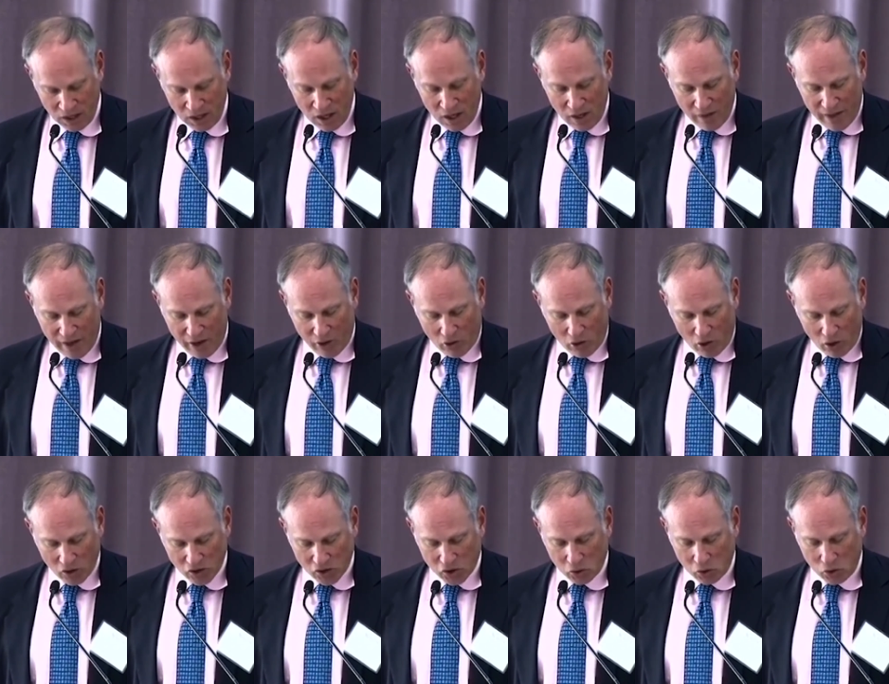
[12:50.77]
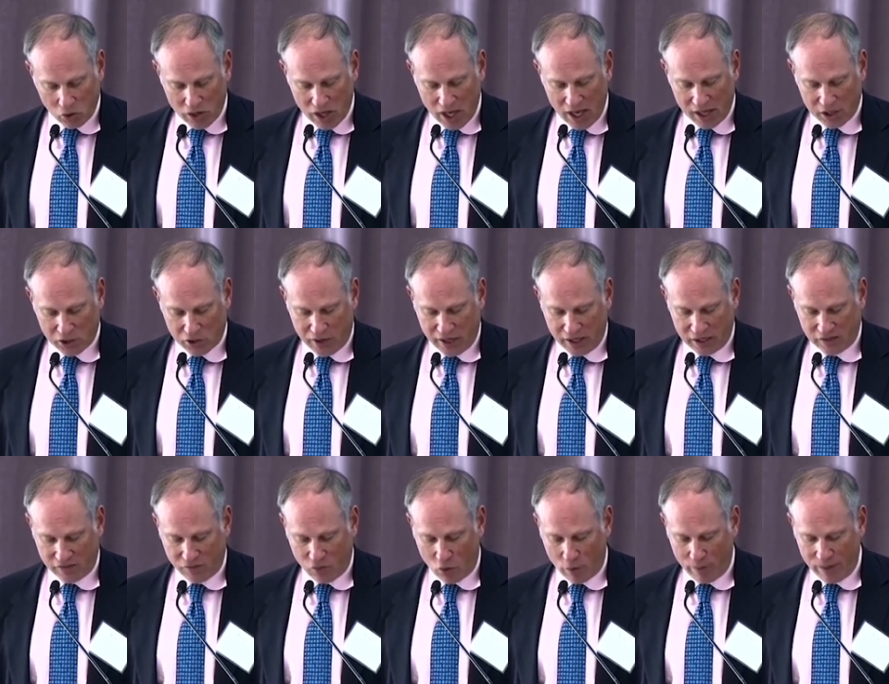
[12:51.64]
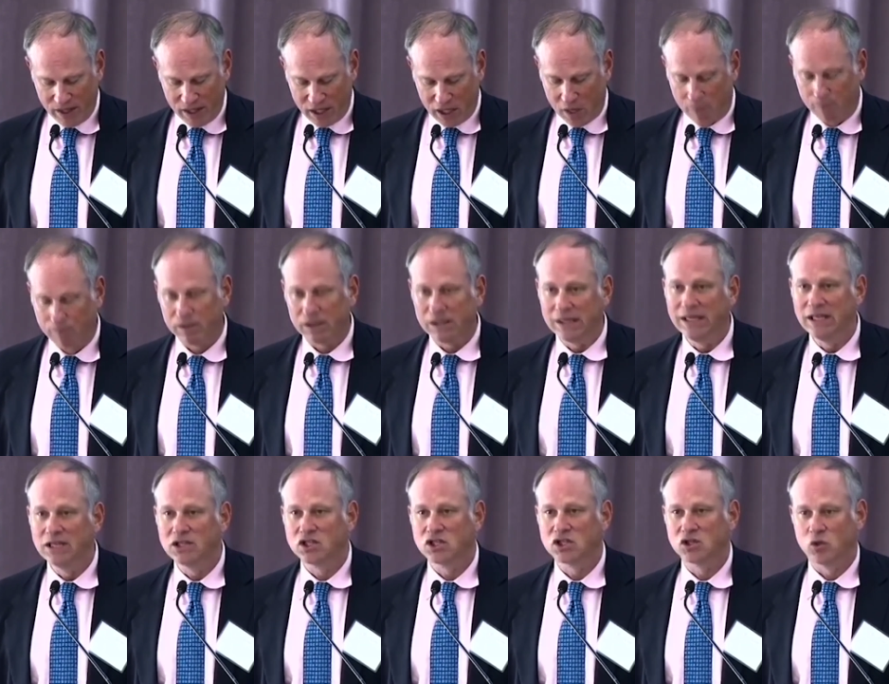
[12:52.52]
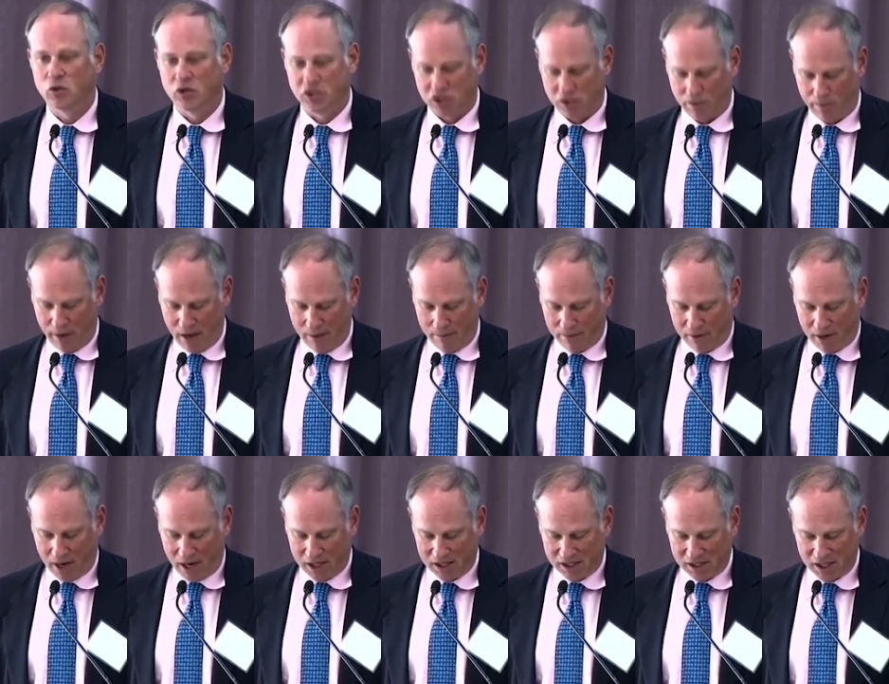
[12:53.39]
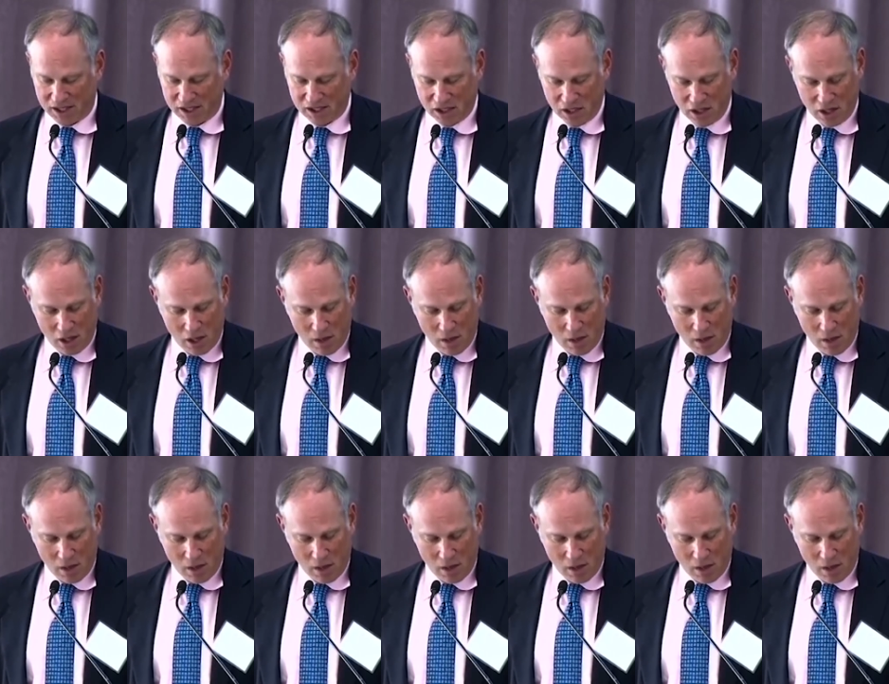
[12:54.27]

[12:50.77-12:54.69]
They are also looking at transforming the complete source-to-pay process,